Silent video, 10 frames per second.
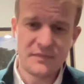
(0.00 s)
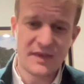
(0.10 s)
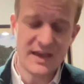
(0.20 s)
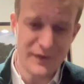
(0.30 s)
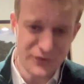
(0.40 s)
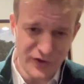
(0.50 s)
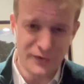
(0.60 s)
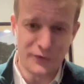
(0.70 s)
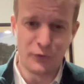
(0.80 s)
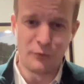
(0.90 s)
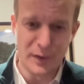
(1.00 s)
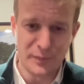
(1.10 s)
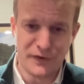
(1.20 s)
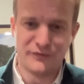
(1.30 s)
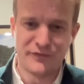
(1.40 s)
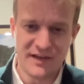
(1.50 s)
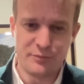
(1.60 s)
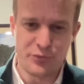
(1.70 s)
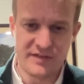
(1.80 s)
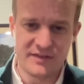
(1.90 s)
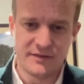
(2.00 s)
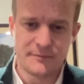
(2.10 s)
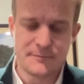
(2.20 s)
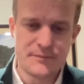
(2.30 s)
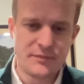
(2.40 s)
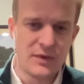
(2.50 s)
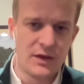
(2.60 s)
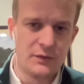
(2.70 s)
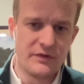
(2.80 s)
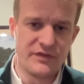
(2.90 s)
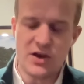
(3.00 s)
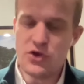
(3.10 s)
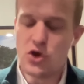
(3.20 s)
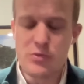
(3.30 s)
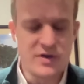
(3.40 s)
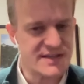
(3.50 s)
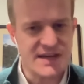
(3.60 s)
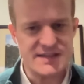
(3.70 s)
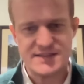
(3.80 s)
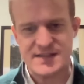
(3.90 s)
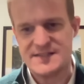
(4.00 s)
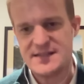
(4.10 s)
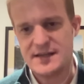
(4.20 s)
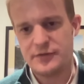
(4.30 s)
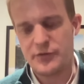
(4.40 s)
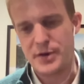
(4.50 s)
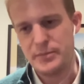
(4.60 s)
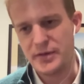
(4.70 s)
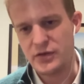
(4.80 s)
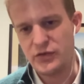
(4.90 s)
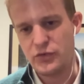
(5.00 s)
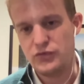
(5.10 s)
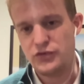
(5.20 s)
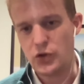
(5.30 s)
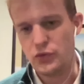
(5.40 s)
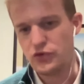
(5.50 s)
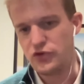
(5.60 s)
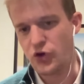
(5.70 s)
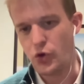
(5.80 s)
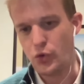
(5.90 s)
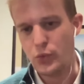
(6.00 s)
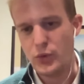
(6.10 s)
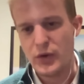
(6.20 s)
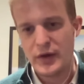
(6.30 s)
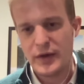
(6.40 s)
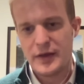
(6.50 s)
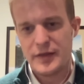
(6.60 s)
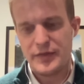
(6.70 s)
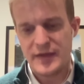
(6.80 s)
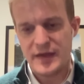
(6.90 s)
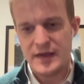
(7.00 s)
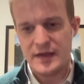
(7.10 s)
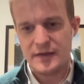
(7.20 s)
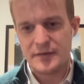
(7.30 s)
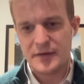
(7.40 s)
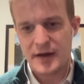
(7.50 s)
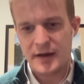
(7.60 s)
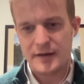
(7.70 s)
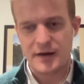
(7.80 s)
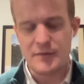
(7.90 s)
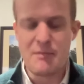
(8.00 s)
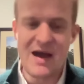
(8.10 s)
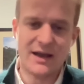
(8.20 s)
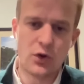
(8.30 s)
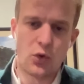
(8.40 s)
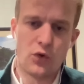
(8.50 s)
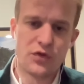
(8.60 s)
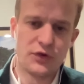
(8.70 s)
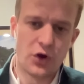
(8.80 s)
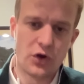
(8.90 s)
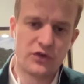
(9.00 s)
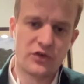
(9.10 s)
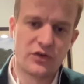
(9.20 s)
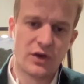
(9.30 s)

evangelical Republican vice president. We've seen numerous cases since then of Republicans who don't toe the kind of MAGA orthodoxy